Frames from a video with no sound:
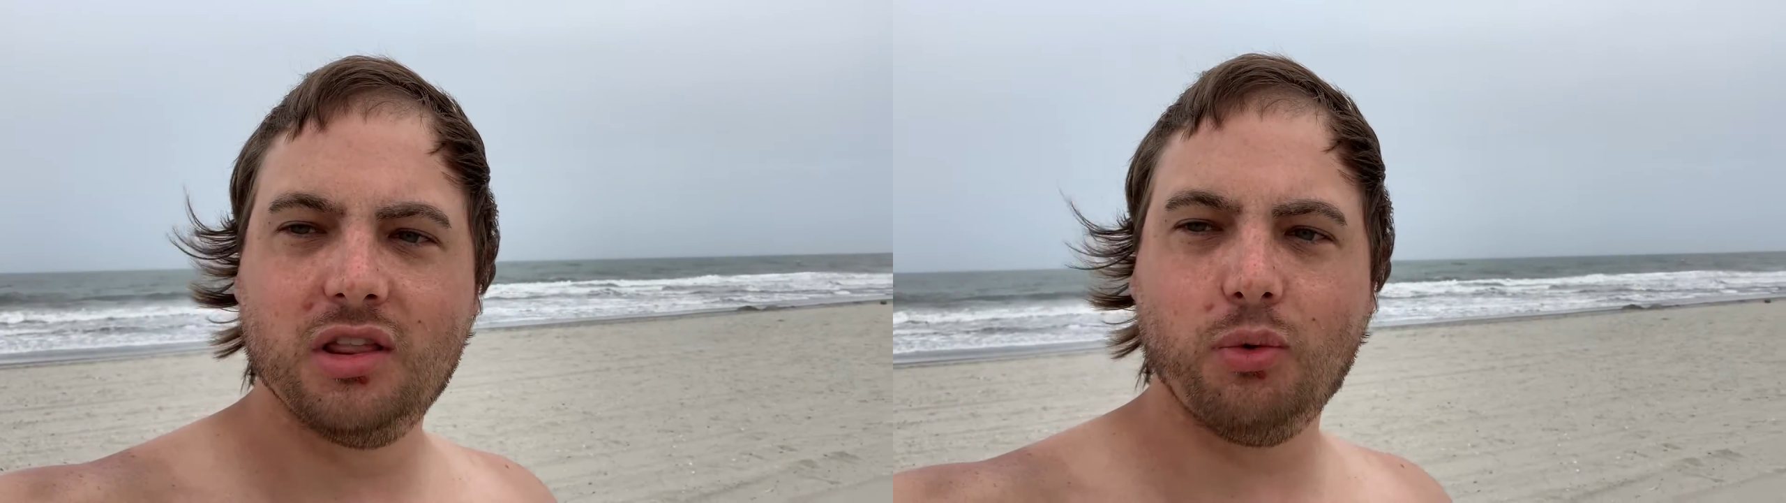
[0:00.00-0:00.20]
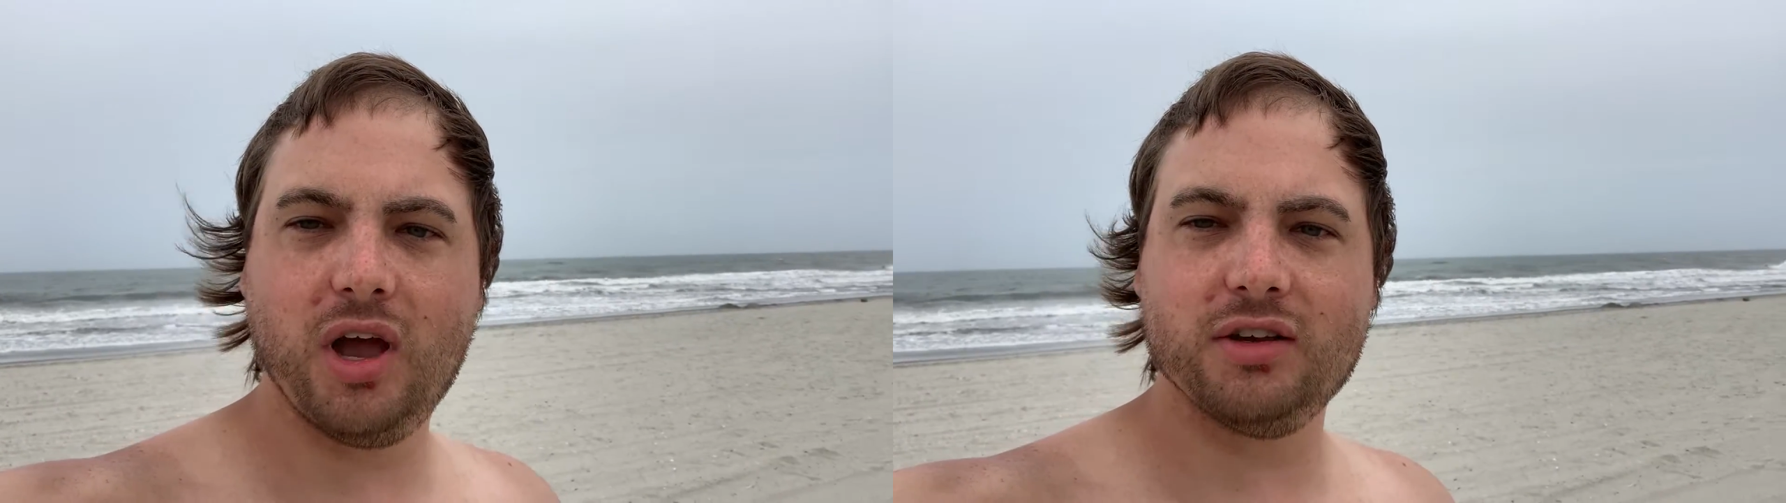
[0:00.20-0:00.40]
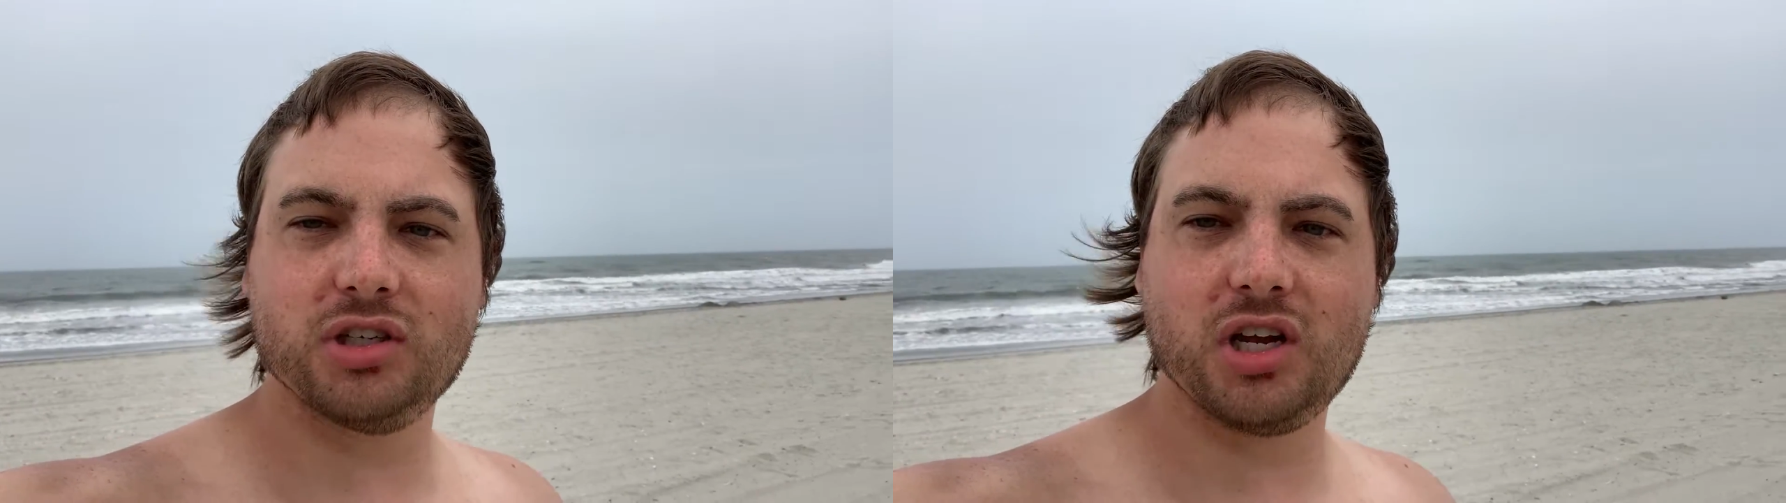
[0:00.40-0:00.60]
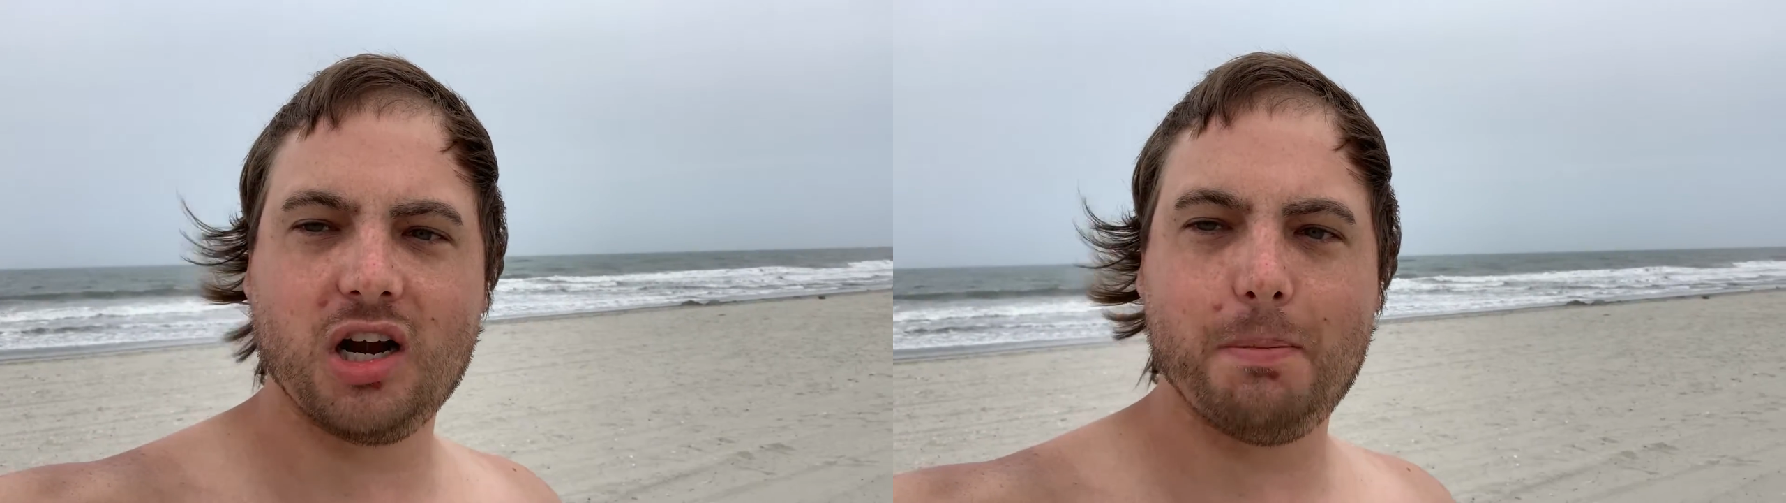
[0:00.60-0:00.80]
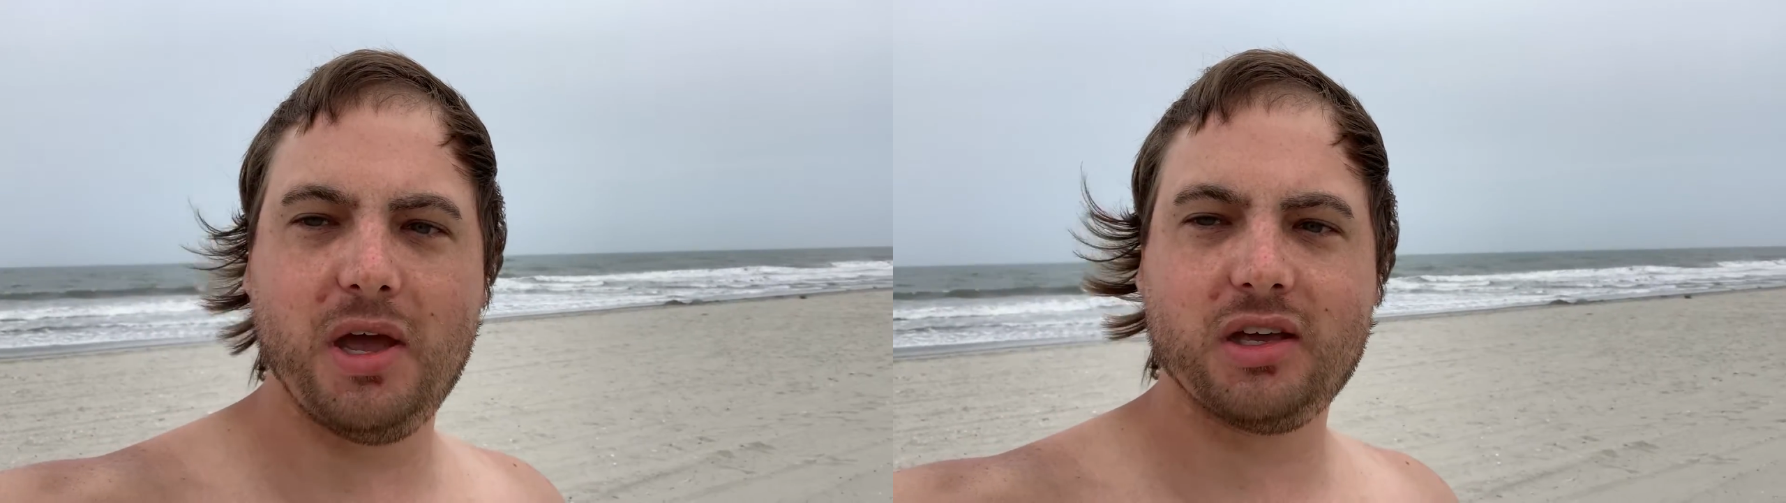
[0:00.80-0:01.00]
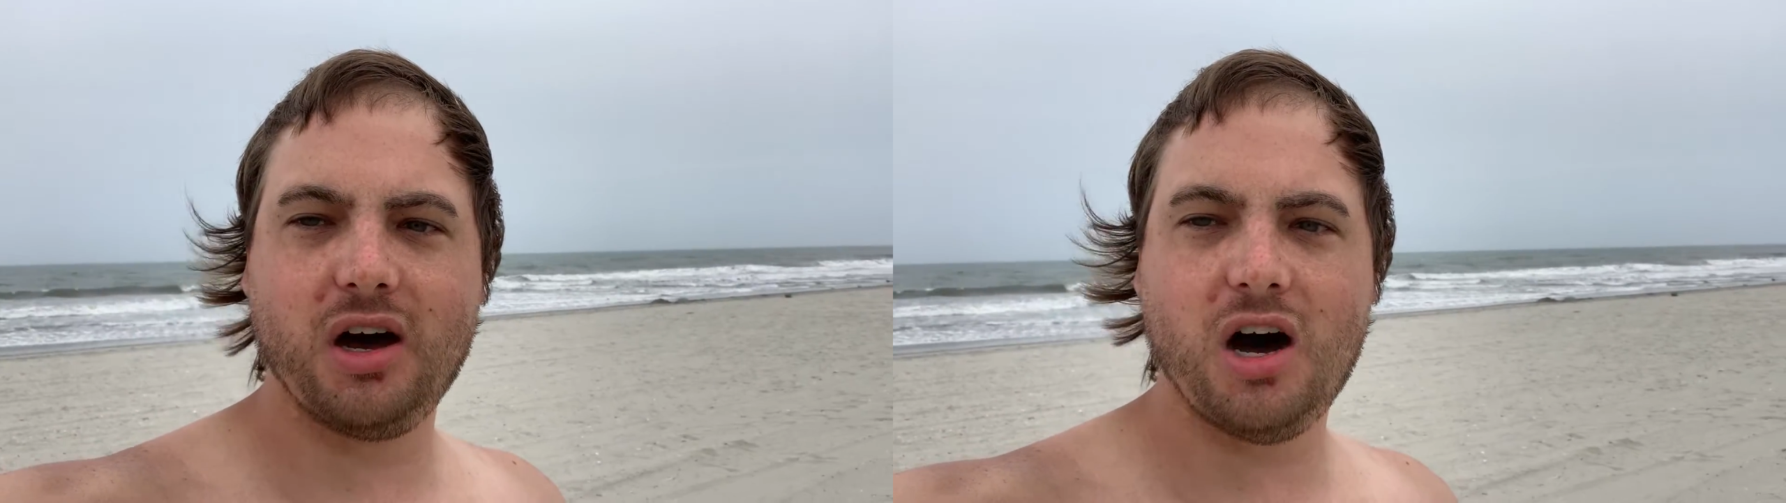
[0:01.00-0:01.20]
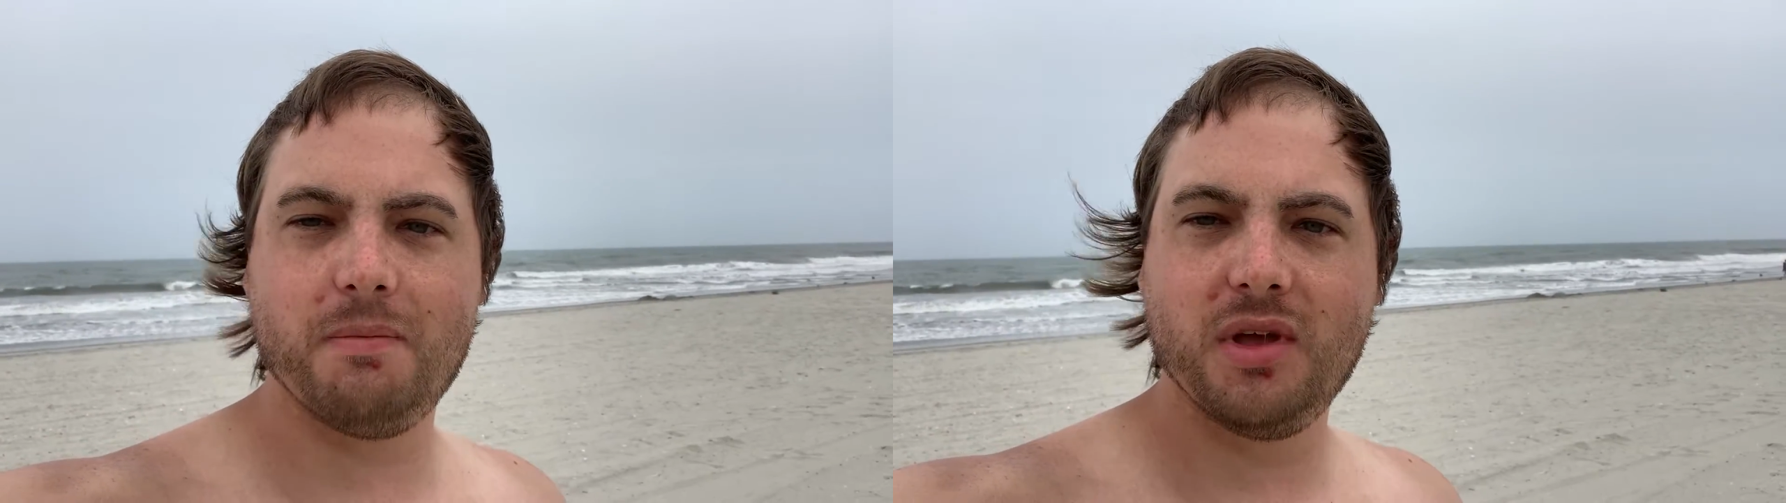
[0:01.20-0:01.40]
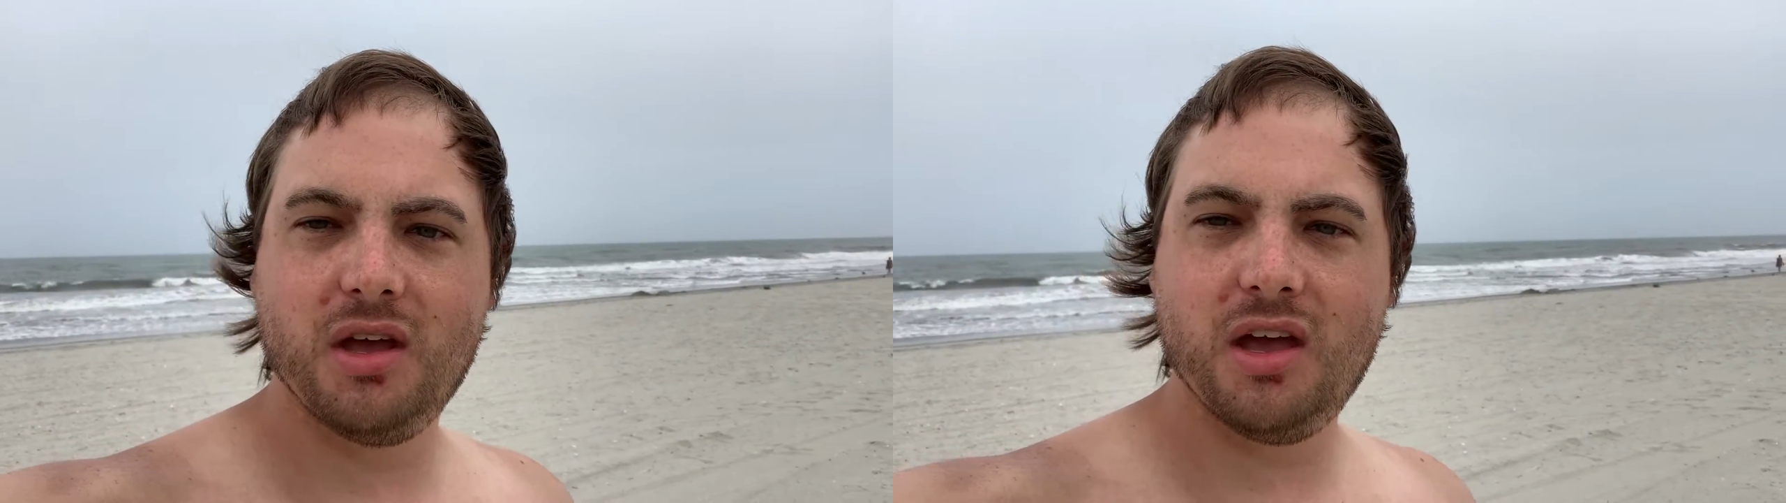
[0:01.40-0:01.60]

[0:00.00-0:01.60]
The waves are starting to pick up,